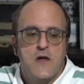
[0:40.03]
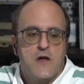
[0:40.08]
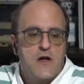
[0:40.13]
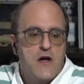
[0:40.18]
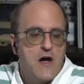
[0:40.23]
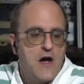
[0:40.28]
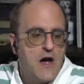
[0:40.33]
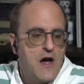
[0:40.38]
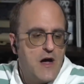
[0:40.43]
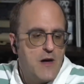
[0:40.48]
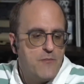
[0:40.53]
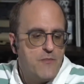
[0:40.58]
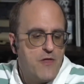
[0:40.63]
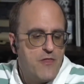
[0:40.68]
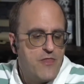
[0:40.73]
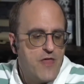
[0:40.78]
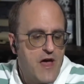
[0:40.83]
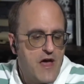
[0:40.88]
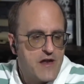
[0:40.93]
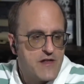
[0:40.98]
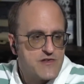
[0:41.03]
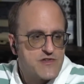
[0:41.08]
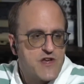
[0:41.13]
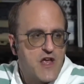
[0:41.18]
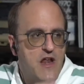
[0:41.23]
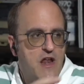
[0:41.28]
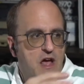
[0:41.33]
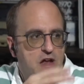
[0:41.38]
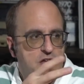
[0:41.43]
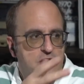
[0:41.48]
that is
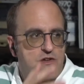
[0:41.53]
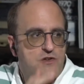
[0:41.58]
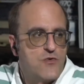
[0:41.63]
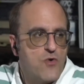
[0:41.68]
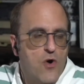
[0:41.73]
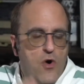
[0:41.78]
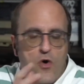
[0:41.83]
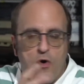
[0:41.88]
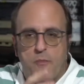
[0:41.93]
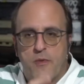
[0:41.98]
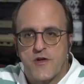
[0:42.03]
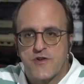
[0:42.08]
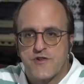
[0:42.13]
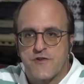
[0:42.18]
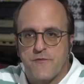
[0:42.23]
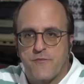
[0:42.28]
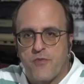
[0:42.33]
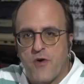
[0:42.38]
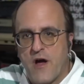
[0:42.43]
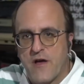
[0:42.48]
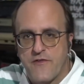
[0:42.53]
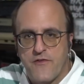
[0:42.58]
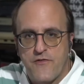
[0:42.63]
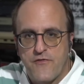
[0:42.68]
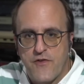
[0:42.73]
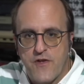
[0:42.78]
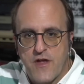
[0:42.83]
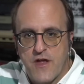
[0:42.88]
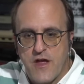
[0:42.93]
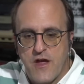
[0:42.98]
connected to a whole bunch of
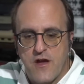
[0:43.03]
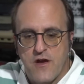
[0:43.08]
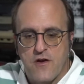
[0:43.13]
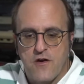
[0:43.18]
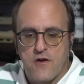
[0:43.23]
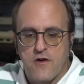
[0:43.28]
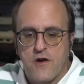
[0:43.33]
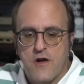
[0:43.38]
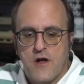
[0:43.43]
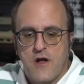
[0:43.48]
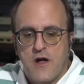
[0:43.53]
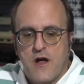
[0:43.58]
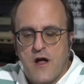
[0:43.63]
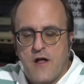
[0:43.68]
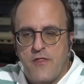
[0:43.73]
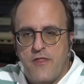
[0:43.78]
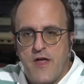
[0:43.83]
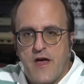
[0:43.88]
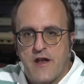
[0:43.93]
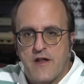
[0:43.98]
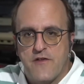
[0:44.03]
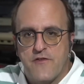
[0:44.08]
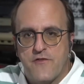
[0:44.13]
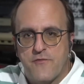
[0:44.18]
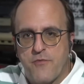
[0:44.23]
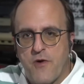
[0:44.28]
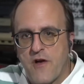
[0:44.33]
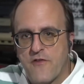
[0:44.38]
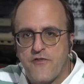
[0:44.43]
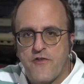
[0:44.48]
processing gear that is
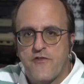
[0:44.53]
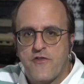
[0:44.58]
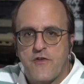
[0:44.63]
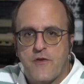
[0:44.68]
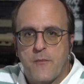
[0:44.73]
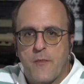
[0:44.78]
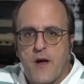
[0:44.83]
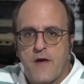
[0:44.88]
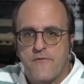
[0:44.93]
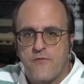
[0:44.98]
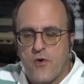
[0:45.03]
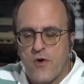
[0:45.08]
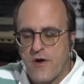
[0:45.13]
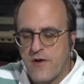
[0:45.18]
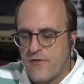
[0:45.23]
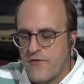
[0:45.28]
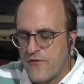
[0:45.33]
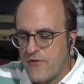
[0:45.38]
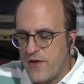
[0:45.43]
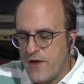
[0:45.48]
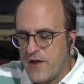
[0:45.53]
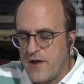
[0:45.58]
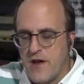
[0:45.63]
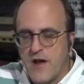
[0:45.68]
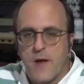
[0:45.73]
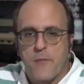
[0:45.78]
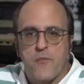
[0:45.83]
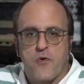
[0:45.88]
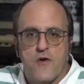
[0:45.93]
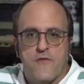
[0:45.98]
processing my voice in a
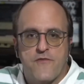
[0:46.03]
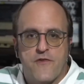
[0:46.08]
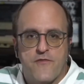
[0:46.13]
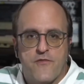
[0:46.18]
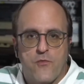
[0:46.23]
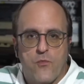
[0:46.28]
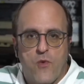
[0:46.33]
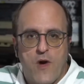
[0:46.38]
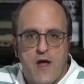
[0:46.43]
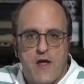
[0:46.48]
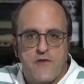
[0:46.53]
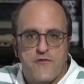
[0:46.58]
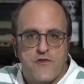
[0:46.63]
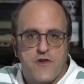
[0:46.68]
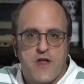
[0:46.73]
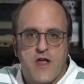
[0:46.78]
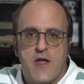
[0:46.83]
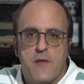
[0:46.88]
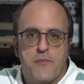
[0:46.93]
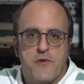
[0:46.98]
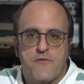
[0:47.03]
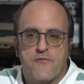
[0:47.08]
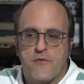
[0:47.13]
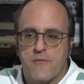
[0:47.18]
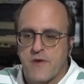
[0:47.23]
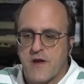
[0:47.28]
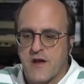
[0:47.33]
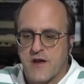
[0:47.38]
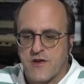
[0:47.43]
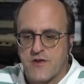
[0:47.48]
number of different ways to keep it
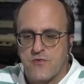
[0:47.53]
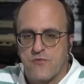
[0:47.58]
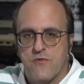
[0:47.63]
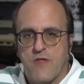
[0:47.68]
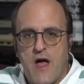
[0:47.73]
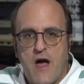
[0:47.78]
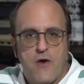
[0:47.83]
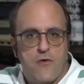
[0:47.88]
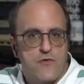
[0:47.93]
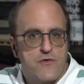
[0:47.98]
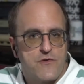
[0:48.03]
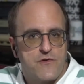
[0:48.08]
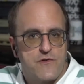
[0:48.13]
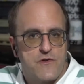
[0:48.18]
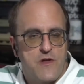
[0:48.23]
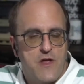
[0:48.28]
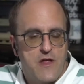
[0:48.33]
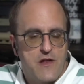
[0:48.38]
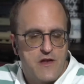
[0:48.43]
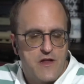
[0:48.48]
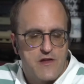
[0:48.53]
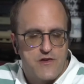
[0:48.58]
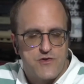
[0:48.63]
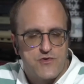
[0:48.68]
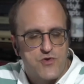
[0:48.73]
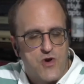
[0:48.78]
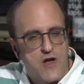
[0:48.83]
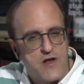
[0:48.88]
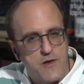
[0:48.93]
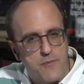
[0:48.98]
from getting too loud and
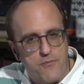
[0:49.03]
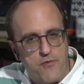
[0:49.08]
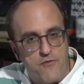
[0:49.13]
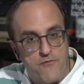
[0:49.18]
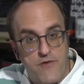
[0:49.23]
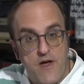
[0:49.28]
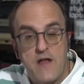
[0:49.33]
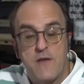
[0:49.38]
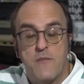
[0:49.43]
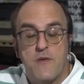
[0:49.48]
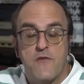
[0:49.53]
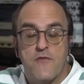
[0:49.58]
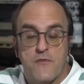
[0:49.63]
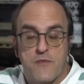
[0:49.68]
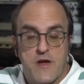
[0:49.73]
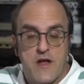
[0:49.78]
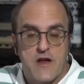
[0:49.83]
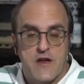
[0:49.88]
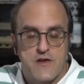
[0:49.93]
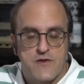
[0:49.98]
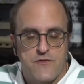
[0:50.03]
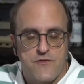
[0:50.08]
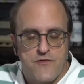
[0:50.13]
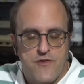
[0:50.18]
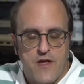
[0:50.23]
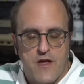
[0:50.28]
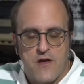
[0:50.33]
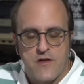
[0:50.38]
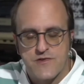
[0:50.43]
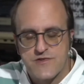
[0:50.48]
trying to prevent me from getting too
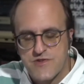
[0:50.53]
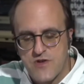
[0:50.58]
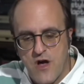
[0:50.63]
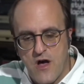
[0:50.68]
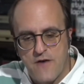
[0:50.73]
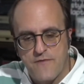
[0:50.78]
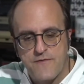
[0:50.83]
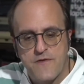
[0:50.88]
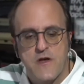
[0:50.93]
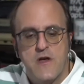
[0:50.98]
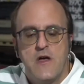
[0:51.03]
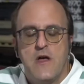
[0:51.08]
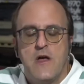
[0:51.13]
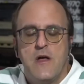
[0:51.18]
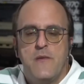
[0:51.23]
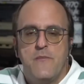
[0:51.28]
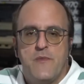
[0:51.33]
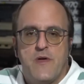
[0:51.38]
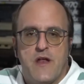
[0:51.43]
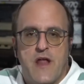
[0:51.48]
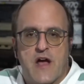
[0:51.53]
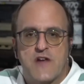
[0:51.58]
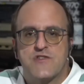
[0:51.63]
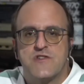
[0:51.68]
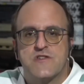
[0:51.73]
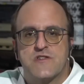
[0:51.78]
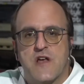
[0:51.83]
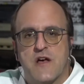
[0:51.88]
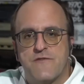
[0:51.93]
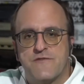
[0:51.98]
soft. It
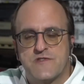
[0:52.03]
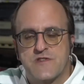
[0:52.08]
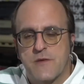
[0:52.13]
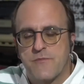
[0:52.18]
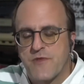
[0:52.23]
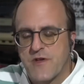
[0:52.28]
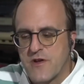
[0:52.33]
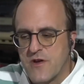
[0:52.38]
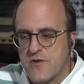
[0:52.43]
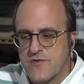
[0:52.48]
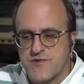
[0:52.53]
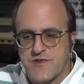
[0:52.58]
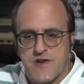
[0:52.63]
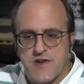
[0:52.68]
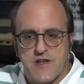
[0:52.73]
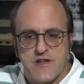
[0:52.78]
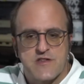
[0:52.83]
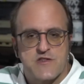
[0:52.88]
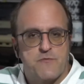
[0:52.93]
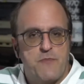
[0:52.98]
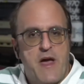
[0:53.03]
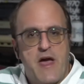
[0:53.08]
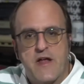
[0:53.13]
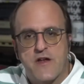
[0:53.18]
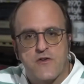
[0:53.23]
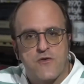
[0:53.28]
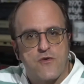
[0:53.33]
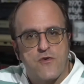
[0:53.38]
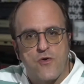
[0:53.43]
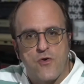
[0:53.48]
actually has something known as an
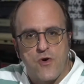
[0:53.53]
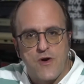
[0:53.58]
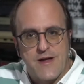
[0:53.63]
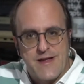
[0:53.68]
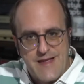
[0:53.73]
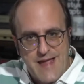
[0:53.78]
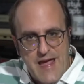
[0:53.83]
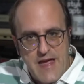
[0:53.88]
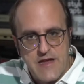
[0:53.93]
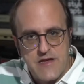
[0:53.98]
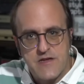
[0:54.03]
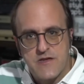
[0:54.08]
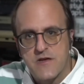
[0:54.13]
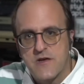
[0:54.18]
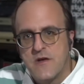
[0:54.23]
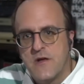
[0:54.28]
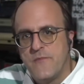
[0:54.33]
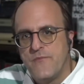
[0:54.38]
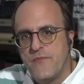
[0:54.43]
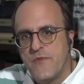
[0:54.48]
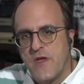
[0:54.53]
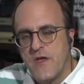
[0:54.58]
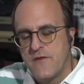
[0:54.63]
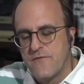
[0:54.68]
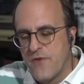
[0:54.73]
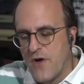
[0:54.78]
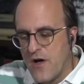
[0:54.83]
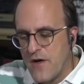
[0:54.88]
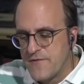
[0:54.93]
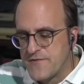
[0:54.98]
expander or a gate
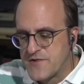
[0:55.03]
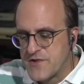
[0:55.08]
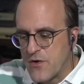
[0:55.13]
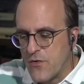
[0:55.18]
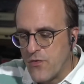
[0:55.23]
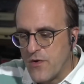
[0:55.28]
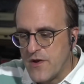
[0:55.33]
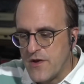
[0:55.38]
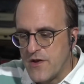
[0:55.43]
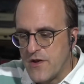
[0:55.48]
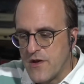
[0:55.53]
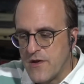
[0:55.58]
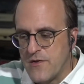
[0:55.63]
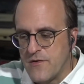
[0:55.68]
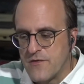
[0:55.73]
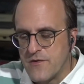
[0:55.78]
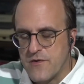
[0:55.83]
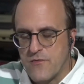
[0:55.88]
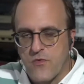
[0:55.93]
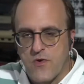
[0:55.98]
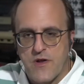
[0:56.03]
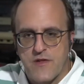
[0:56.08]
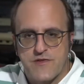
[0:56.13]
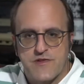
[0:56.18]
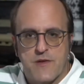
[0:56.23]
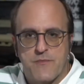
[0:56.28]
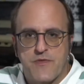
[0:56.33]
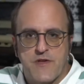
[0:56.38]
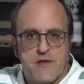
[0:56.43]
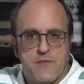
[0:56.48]
involved. So when
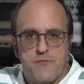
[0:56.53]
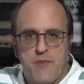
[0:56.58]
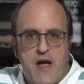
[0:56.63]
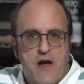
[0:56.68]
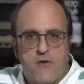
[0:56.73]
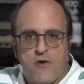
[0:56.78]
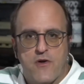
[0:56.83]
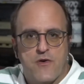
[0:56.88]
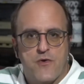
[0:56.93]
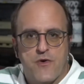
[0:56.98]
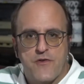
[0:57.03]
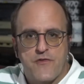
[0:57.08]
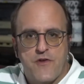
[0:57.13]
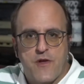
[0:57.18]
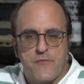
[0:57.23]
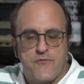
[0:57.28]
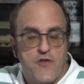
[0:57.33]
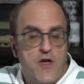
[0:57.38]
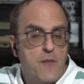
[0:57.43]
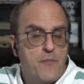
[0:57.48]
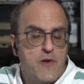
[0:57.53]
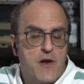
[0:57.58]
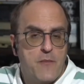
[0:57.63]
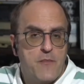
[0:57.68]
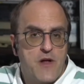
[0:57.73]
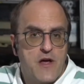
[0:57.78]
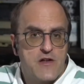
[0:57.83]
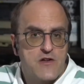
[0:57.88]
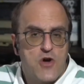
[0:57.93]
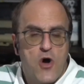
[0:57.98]
something background noise comes up and I'm
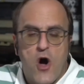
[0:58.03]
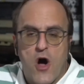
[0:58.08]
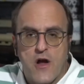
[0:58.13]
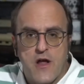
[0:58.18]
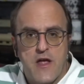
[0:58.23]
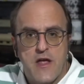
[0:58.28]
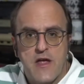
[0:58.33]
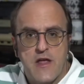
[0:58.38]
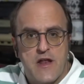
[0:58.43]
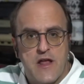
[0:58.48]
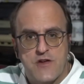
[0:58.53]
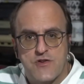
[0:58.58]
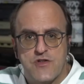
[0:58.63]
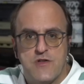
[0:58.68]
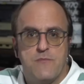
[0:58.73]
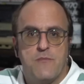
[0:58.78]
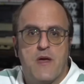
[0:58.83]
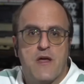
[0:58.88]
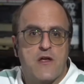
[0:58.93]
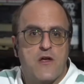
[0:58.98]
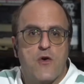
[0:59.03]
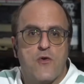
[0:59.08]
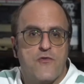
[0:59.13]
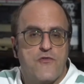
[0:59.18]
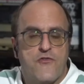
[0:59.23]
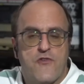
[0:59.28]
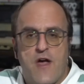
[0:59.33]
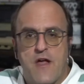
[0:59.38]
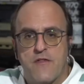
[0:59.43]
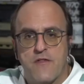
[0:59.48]
not talking, it actually goes
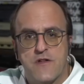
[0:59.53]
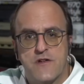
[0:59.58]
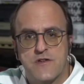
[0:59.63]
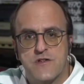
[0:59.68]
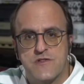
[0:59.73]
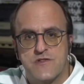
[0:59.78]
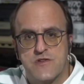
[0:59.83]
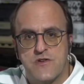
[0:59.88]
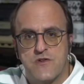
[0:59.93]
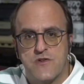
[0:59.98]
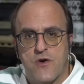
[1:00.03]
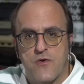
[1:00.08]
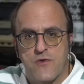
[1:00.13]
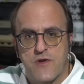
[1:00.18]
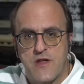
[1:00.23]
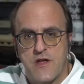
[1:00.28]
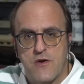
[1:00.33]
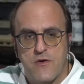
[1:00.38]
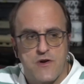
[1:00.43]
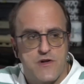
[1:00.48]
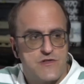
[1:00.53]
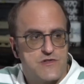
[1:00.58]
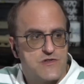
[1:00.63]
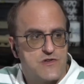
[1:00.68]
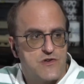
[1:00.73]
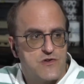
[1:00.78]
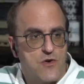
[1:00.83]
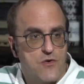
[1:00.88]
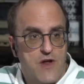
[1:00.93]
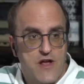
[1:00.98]
silent, and so you don't hear it. So
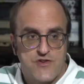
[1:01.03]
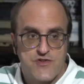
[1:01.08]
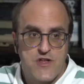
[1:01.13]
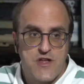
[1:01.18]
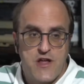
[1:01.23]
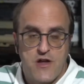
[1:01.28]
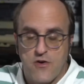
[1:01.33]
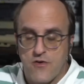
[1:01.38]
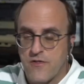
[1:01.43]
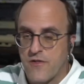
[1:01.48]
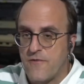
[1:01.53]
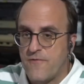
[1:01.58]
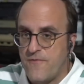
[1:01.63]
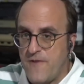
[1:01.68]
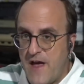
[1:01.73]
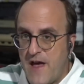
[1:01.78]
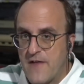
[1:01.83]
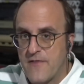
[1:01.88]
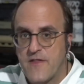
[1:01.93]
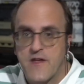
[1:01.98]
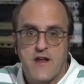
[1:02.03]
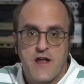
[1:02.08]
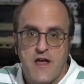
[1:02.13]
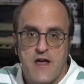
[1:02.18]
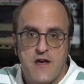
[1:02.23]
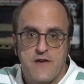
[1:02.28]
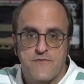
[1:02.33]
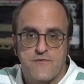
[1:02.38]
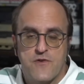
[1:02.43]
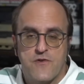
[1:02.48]
you don't actually hear the fan that I
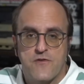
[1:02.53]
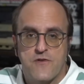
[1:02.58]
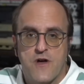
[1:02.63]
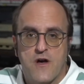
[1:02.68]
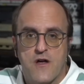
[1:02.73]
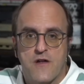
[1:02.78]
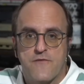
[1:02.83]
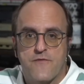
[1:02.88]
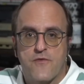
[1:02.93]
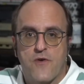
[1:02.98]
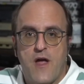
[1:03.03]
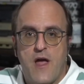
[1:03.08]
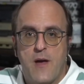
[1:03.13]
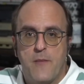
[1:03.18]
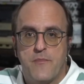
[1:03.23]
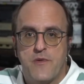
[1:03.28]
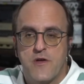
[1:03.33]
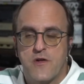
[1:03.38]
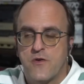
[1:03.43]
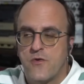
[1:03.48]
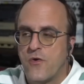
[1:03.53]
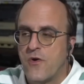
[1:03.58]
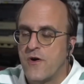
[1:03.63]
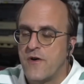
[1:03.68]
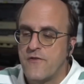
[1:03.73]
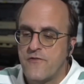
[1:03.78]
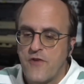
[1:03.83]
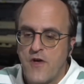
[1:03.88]
have turned on for ambient noise,